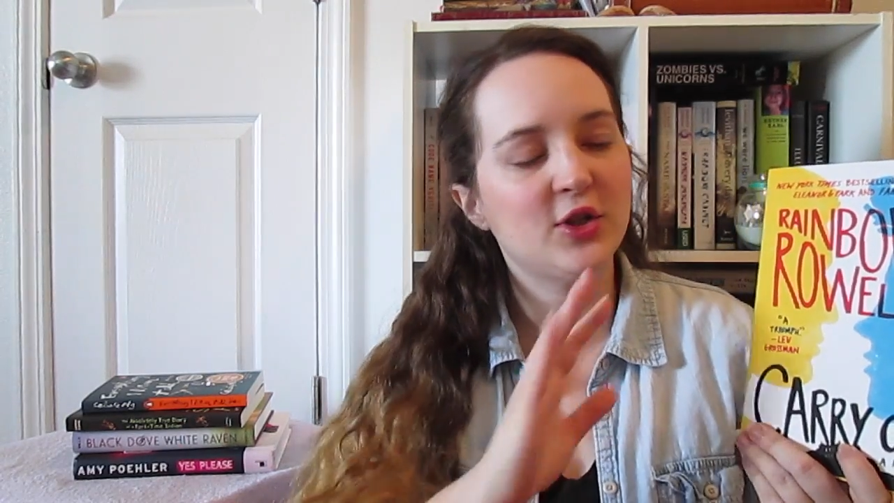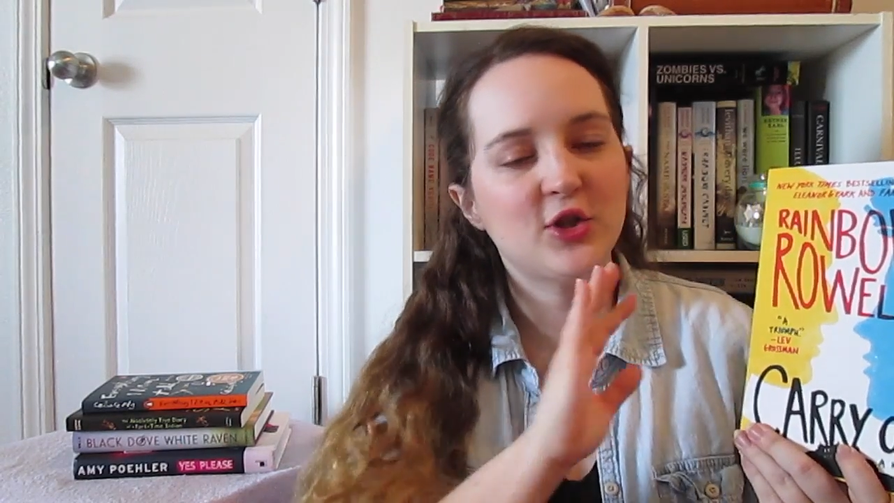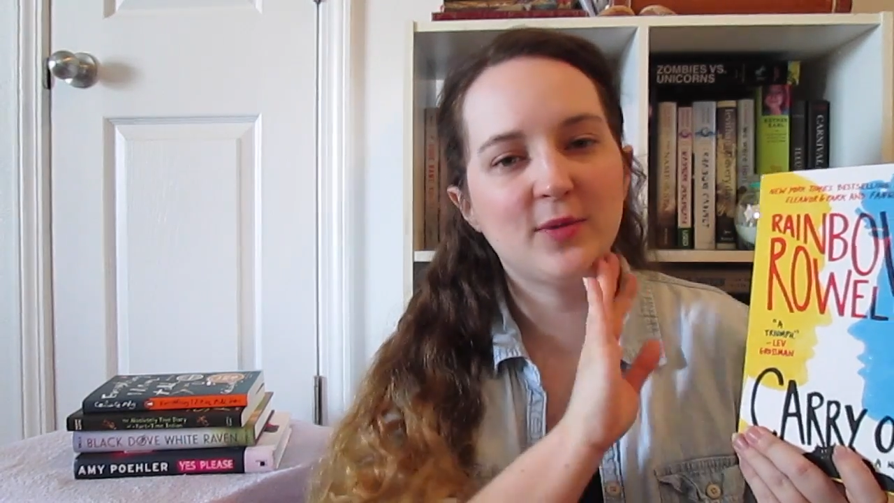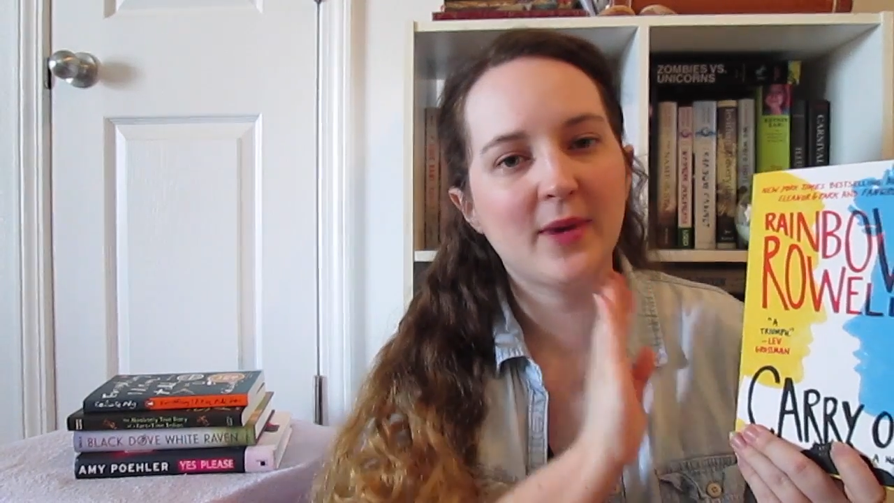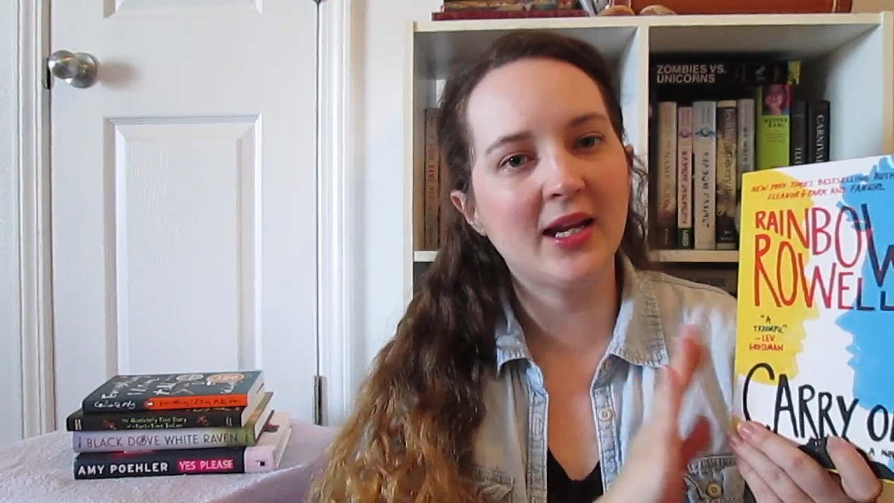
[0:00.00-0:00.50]

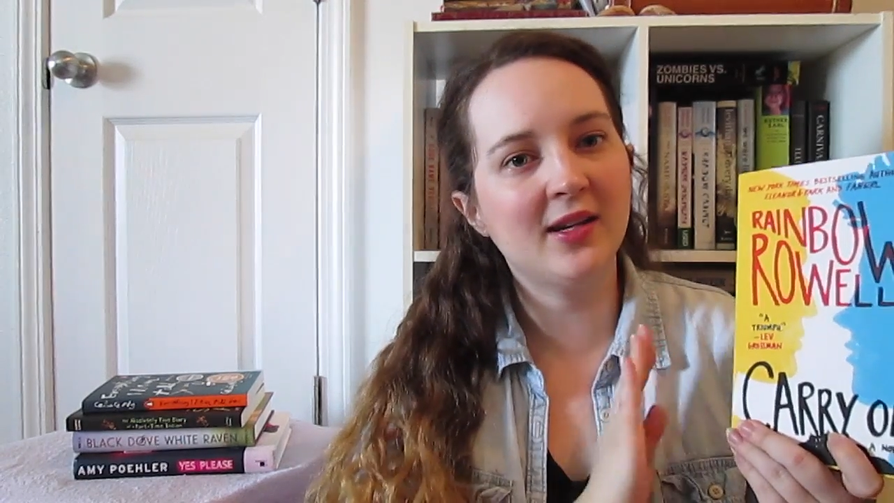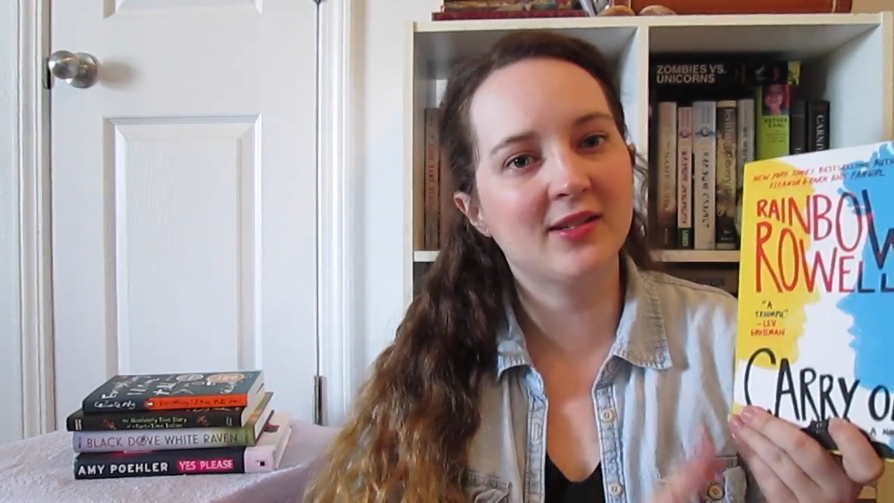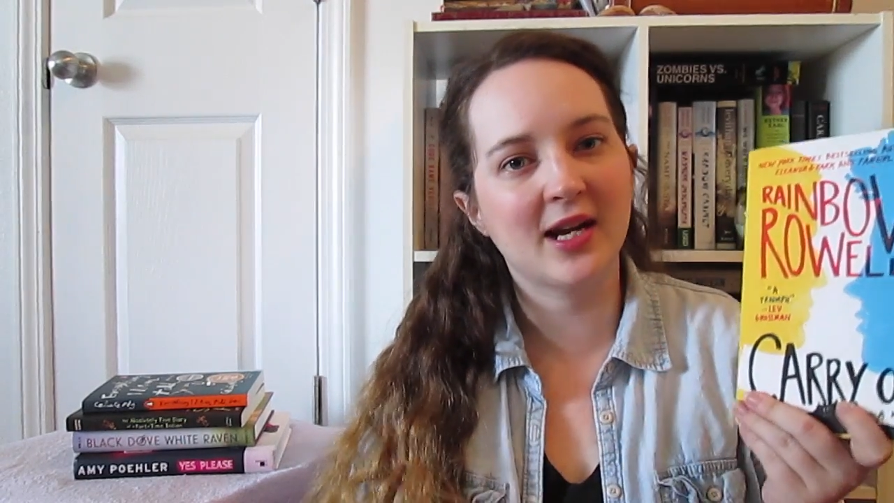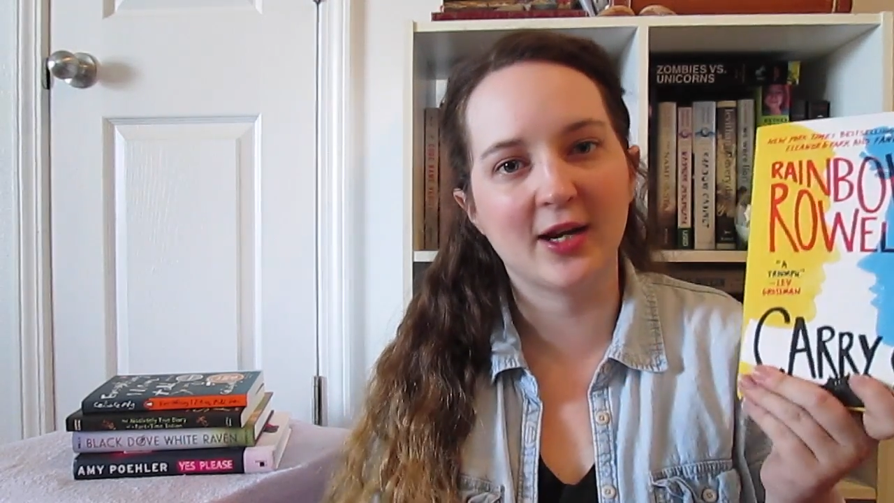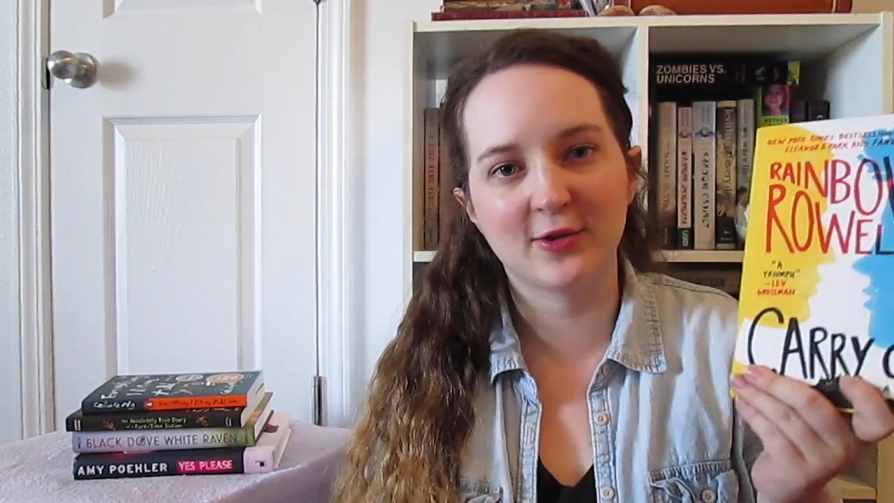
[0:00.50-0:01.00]
She made an
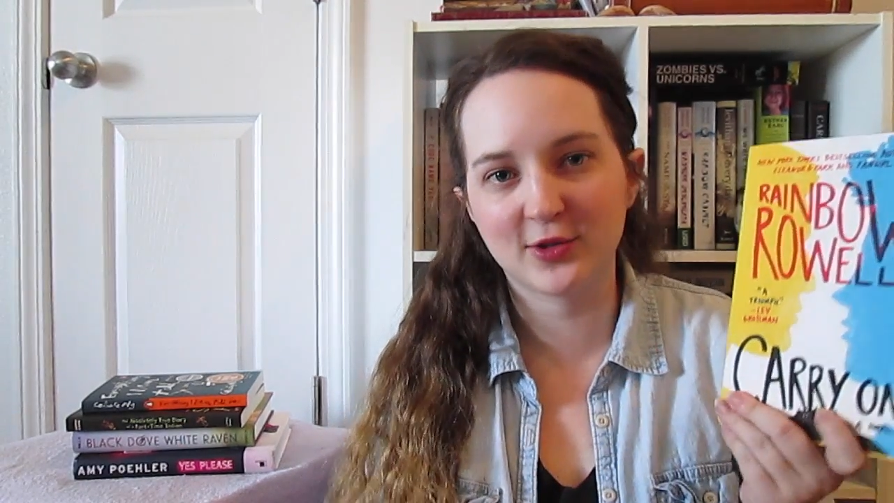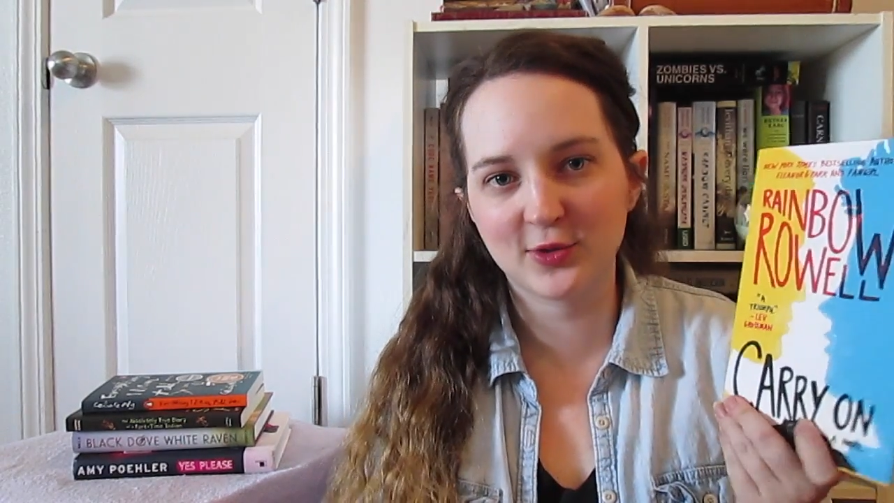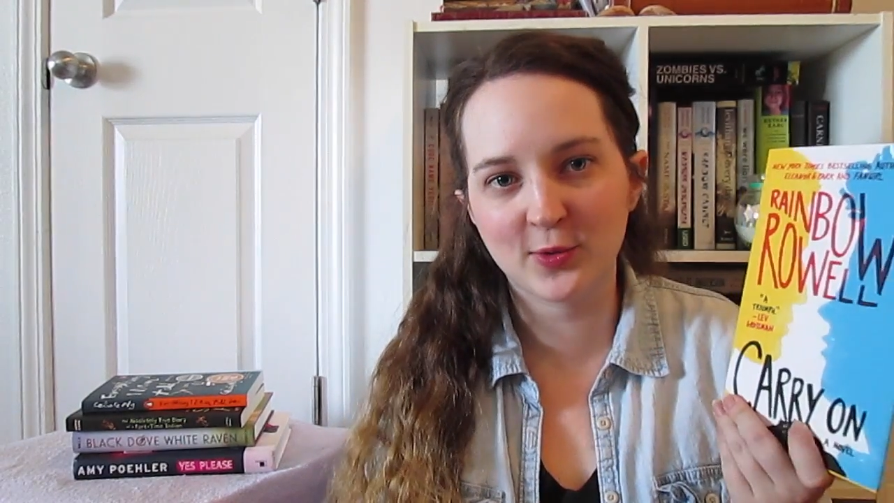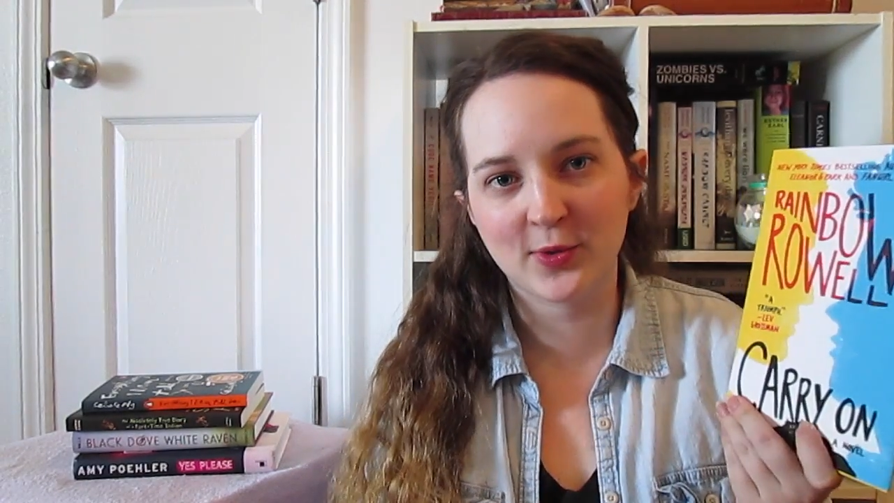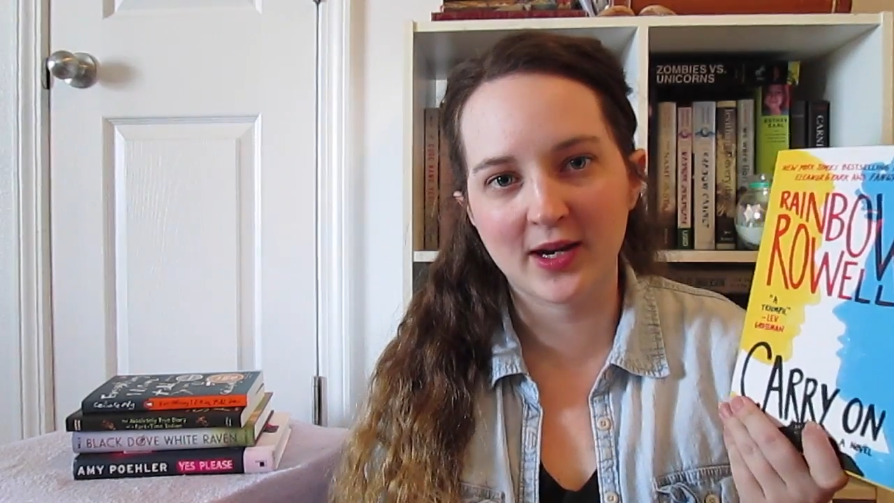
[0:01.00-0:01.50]
entire
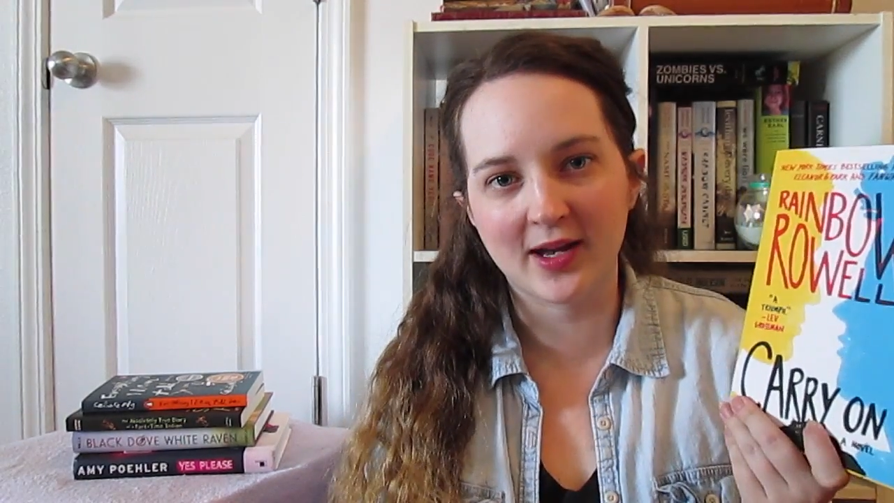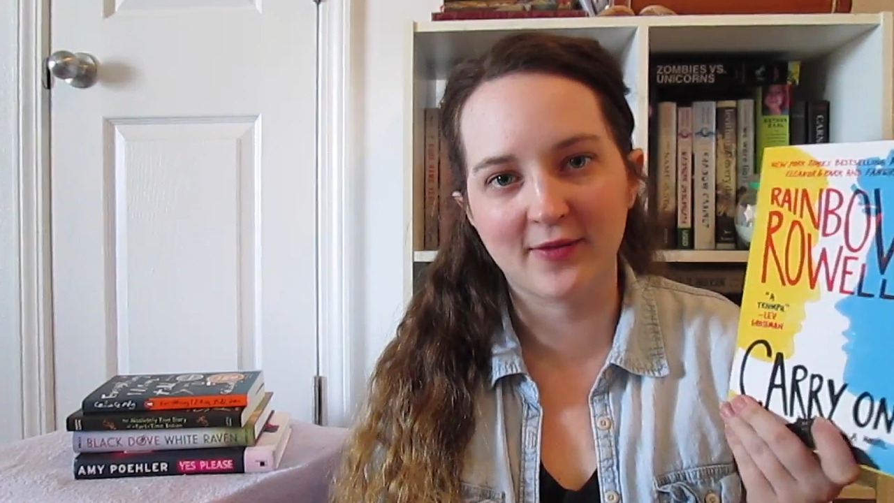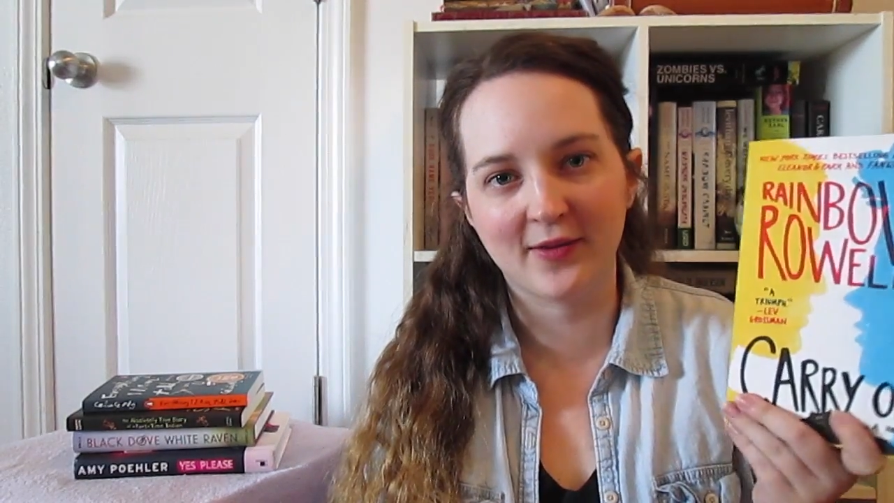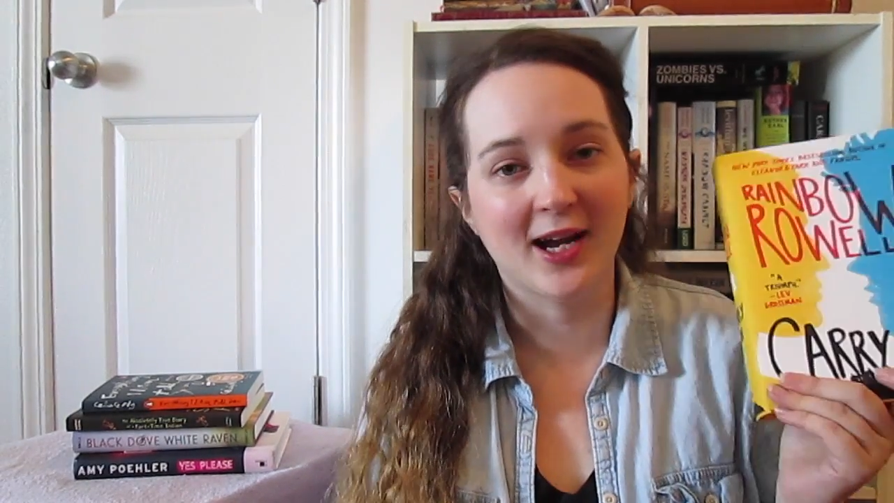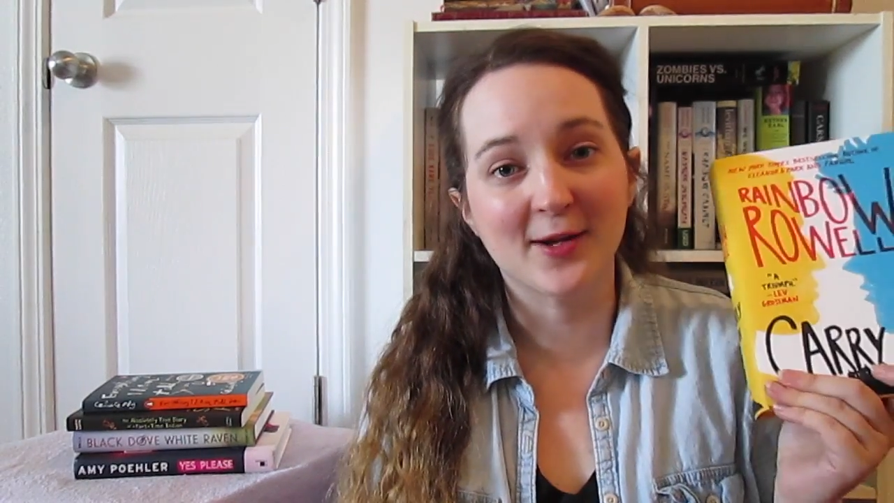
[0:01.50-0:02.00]
story out of it.